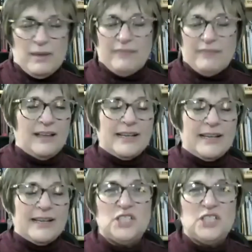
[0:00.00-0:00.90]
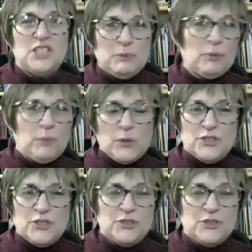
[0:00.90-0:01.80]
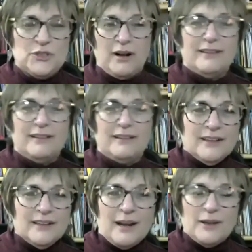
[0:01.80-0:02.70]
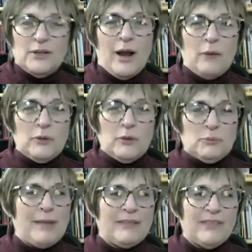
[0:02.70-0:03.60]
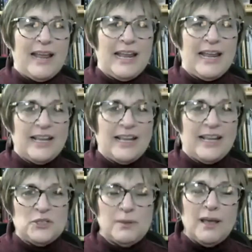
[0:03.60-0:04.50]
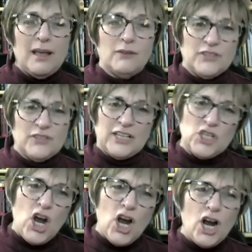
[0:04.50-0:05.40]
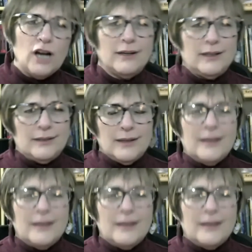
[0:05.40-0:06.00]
that. Like, how did you keep the proportions right? I would probably make the hands way too big for the guitar, and